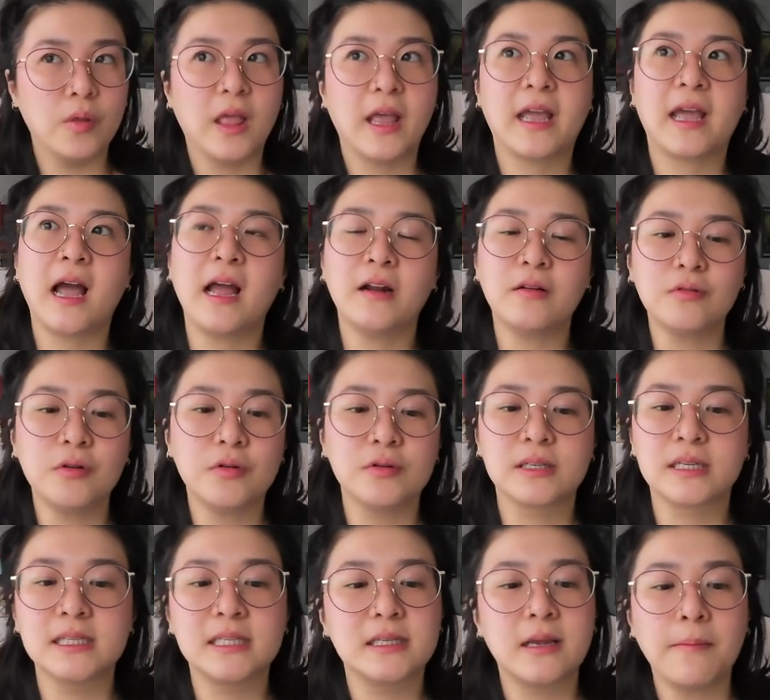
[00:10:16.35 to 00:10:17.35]
Like, I don't know,
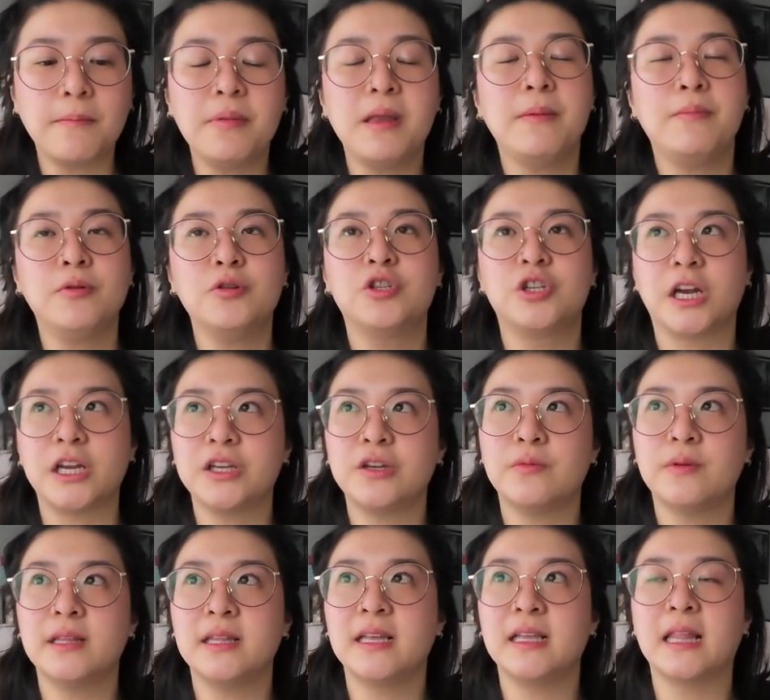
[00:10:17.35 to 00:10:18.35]
it's cuz some people
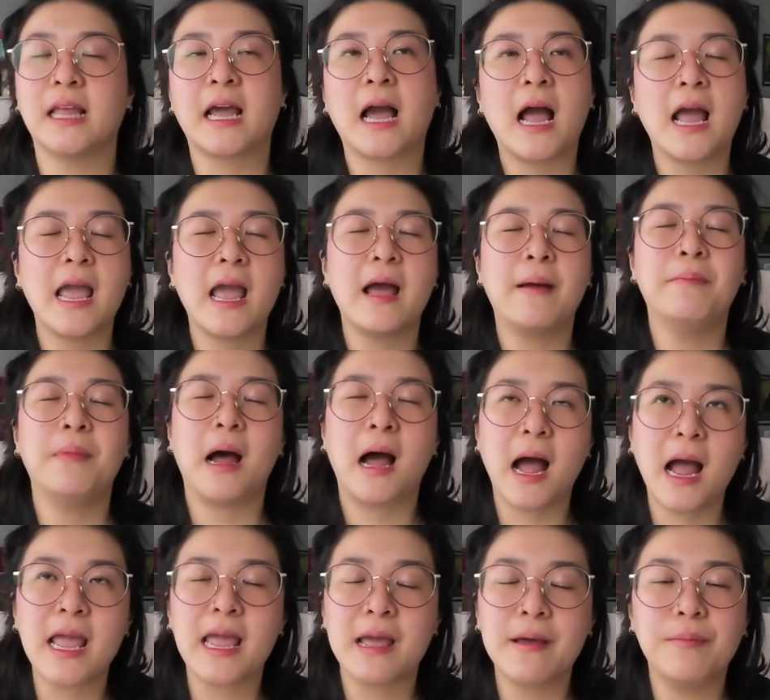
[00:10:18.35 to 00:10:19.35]
genuinely like I am
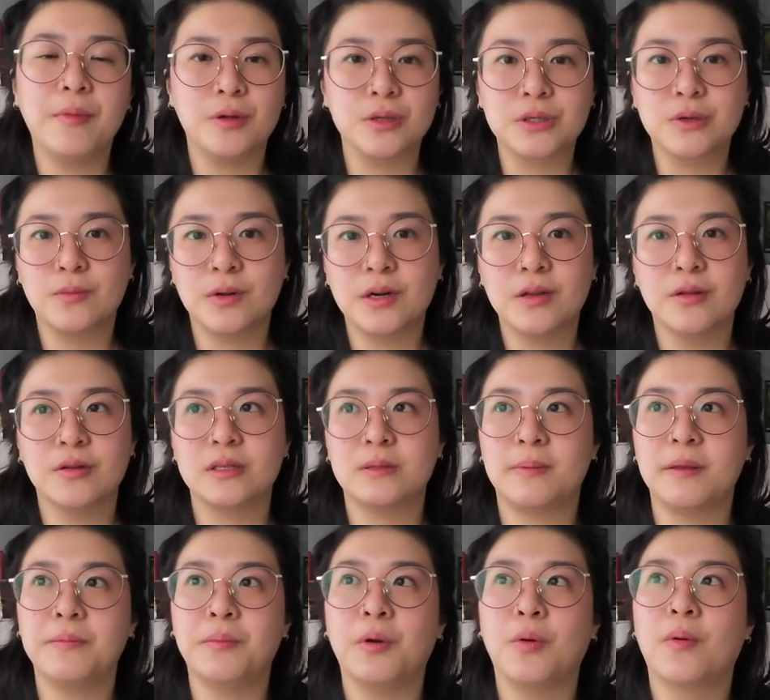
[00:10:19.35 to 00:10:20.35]
I am also one of those
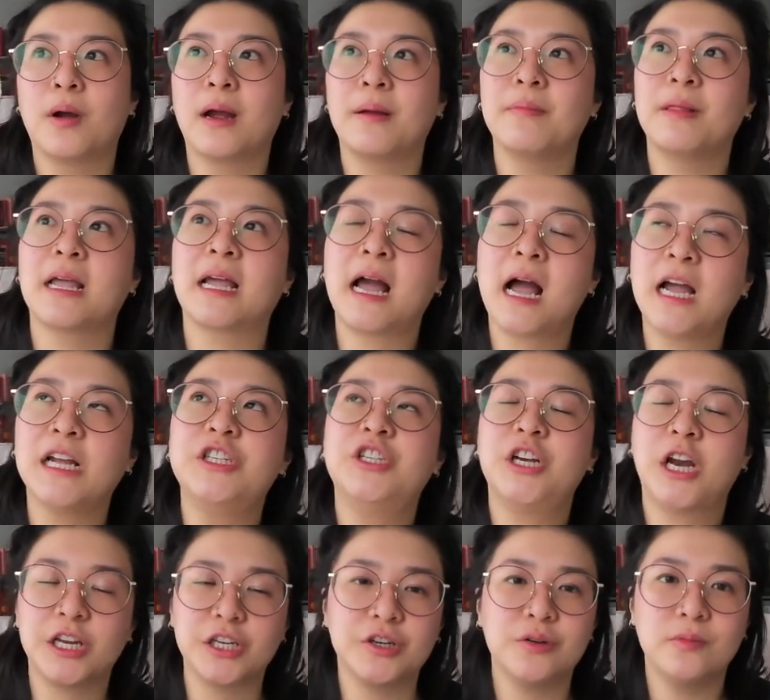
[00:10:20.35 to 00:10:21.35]
people where I'm like I
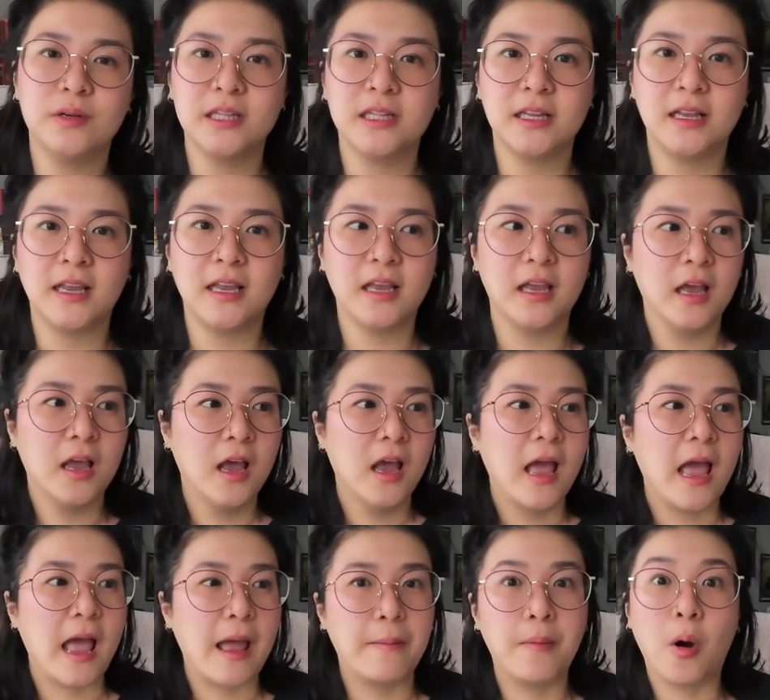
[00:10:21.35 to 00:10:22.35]
genuinely
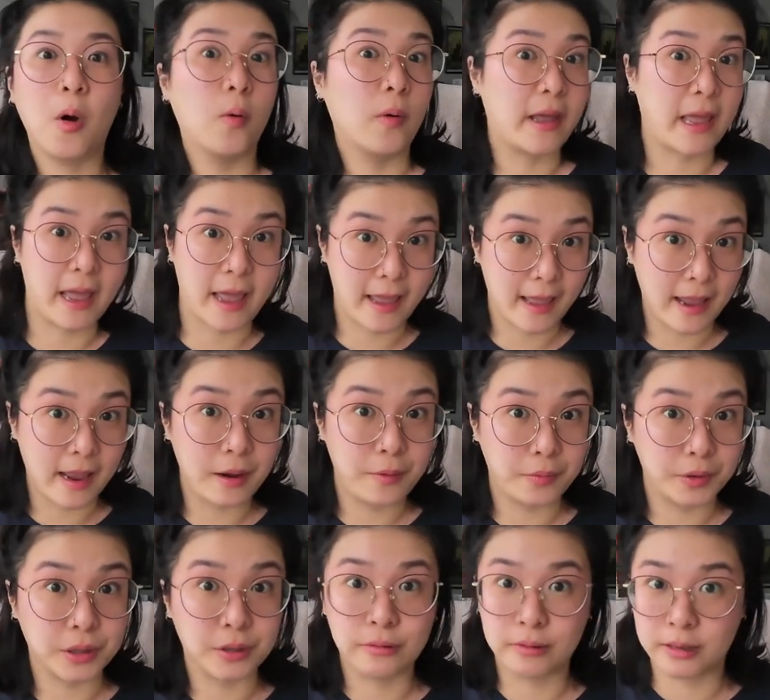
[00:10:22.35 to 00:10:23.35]
am okay
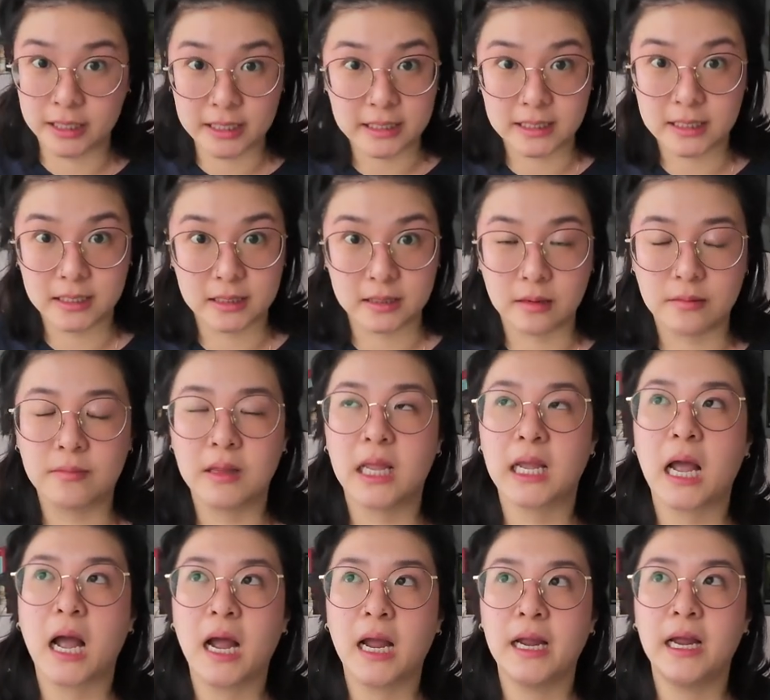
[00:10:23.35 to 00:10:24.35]
with criticism.
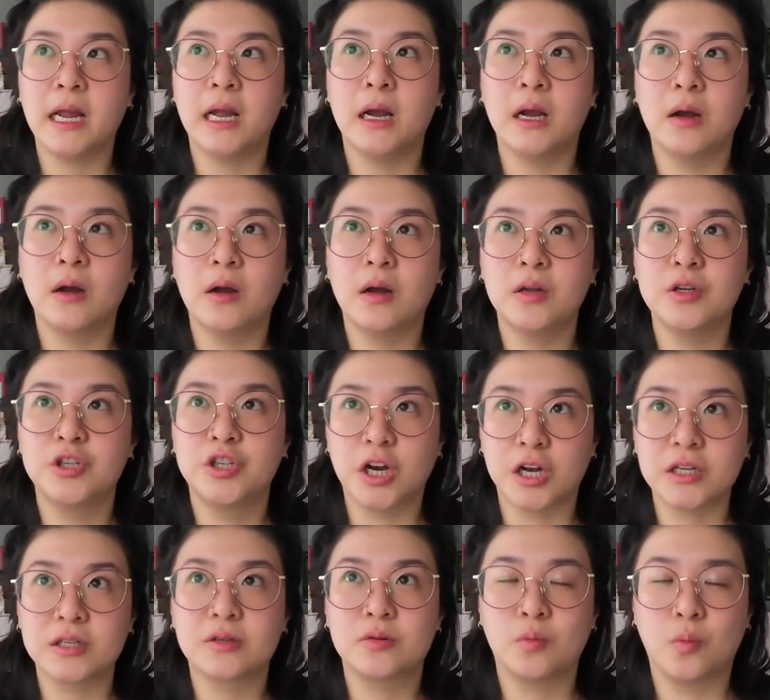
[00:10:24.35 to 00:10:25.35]
Like I
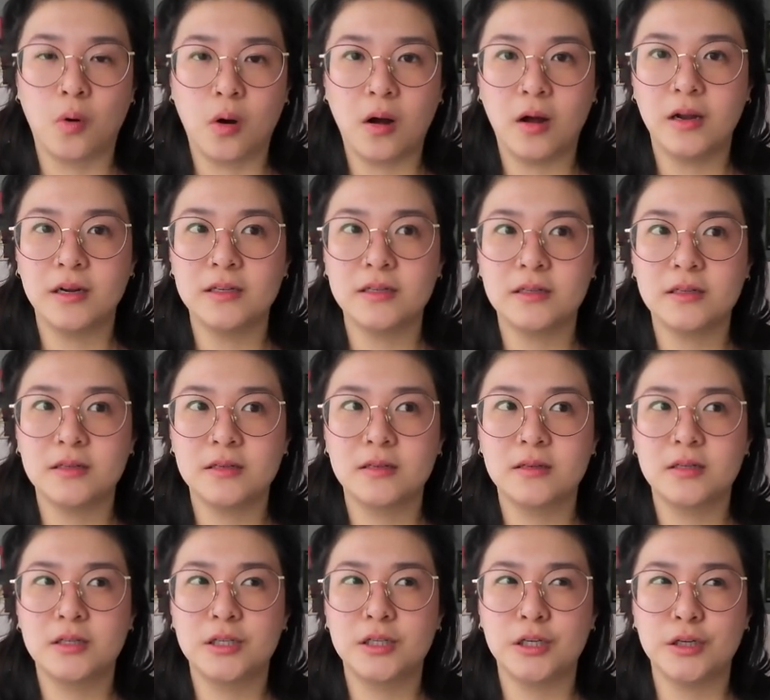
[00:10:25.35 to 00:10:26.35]
just want
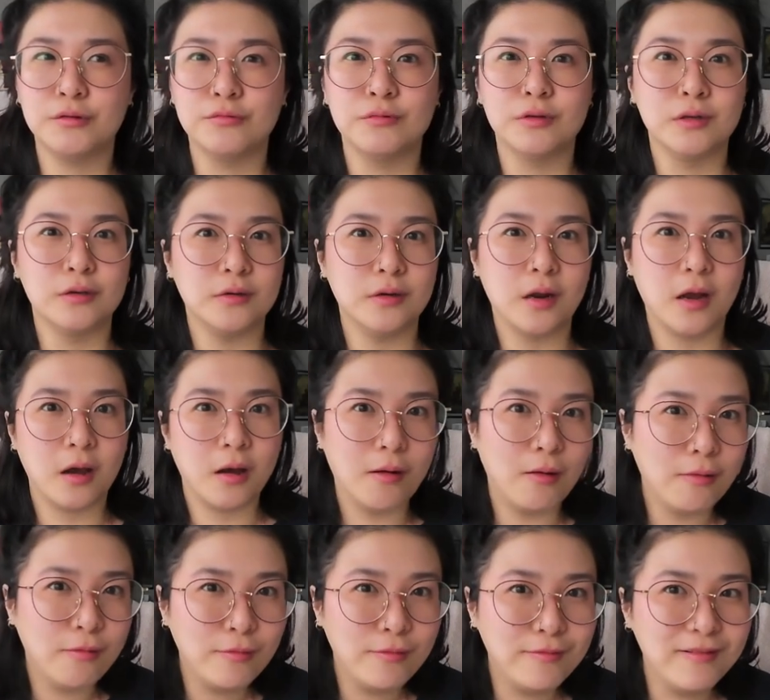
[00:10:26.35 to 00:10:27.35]
to
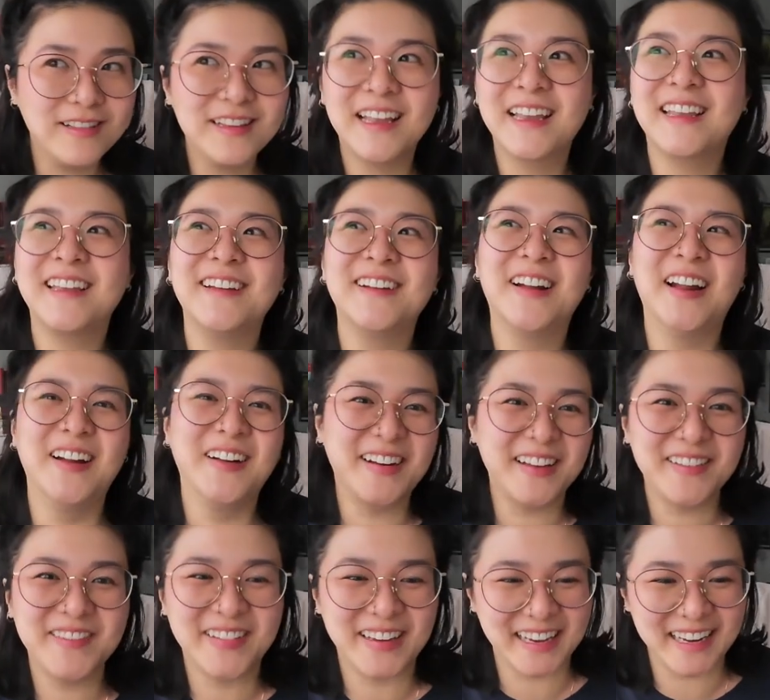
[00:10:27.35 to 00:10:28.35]
know. Like, you know what
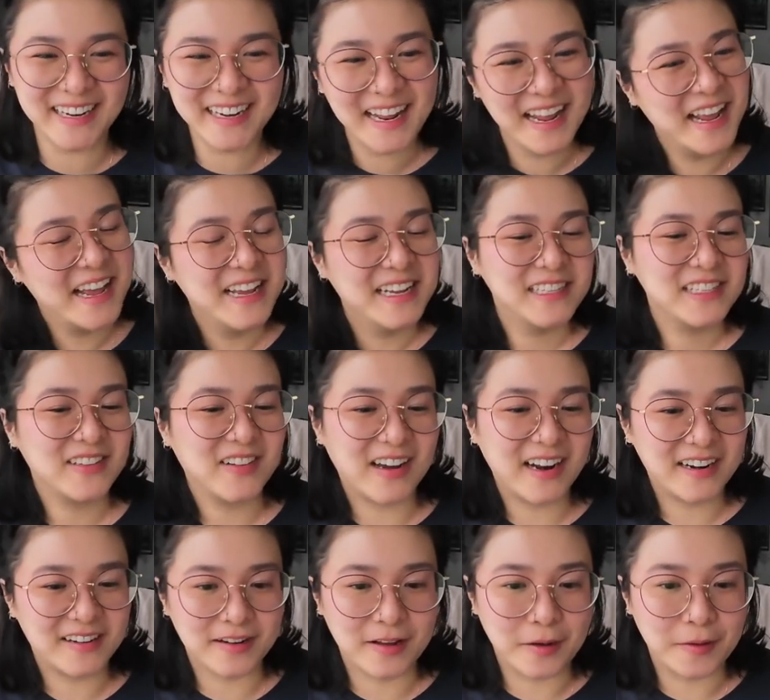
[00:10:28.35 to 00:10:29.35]
I mean? So
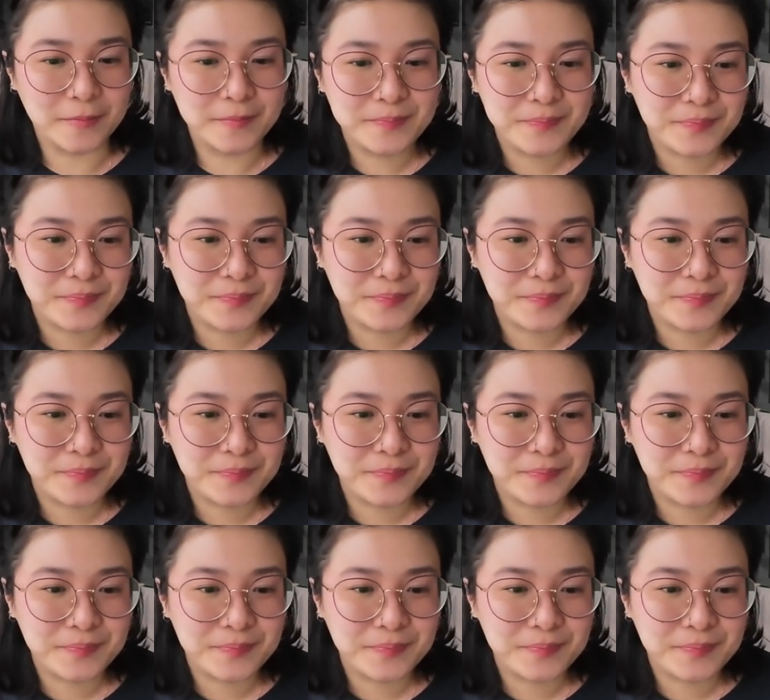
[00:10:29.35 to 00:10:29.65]
I don't know.